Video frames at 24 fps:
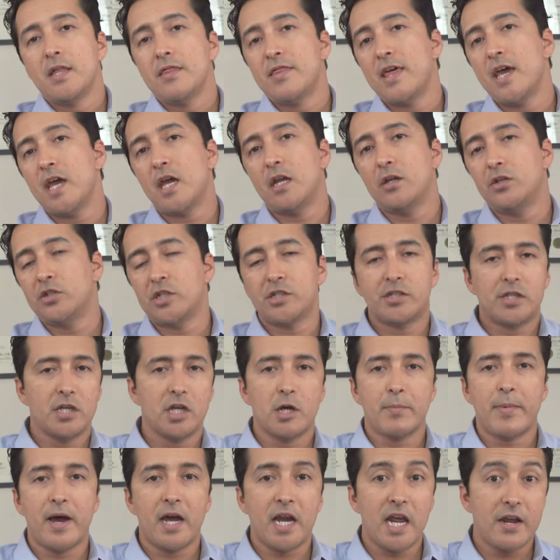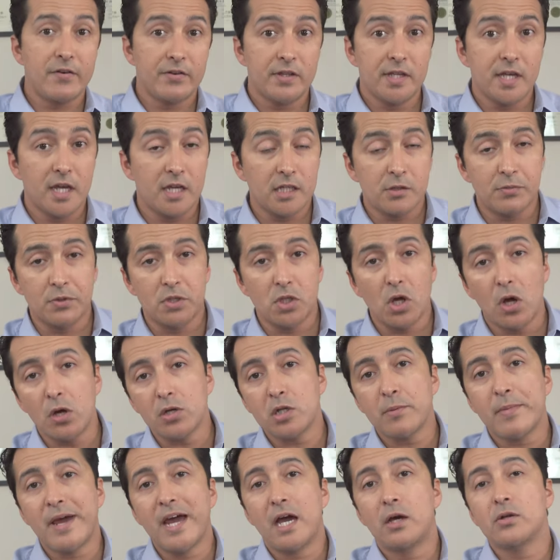then you just think about everything else we
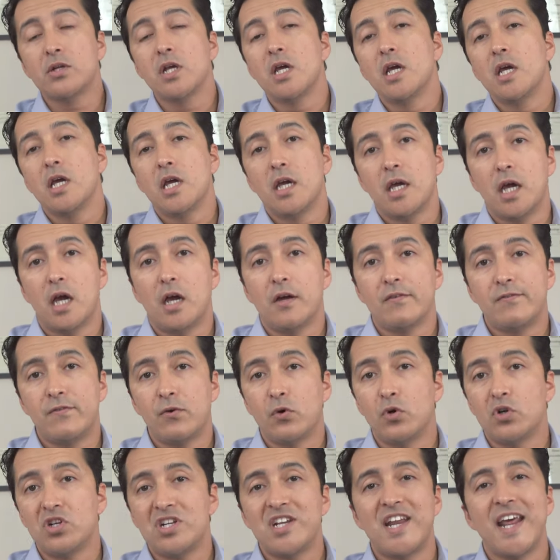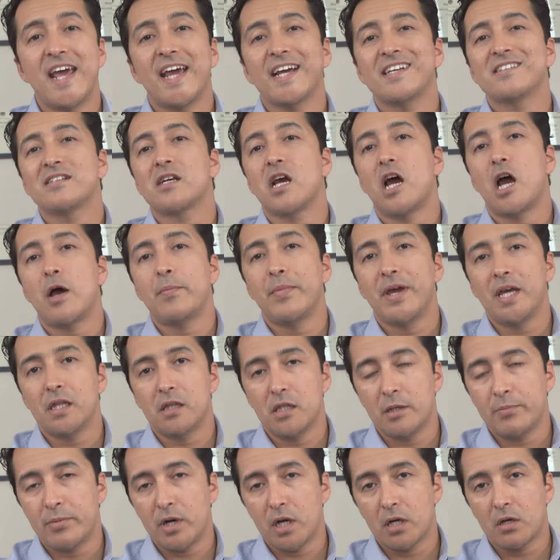talked about for Dexcom and
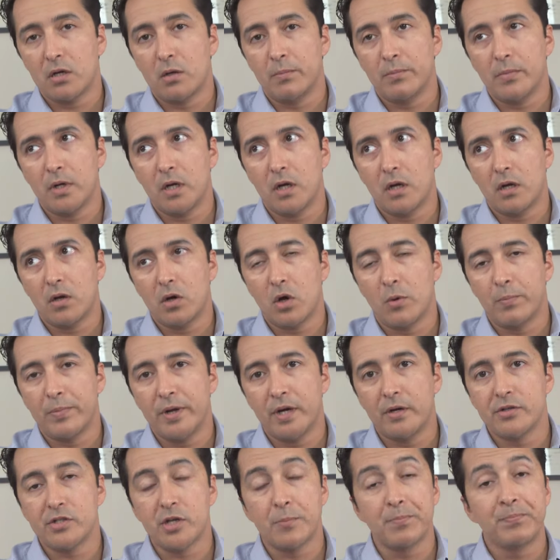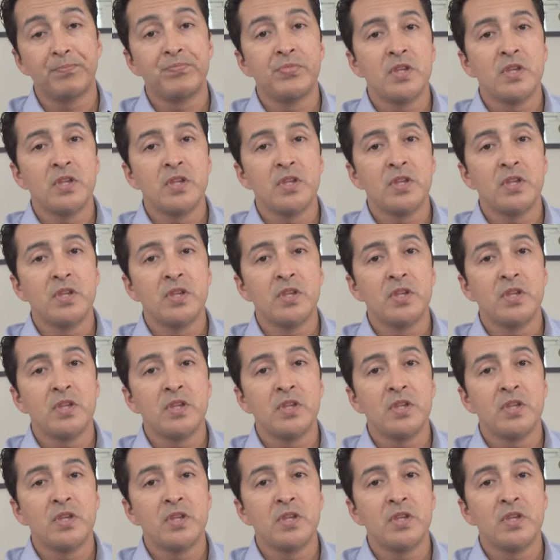Libre comparison.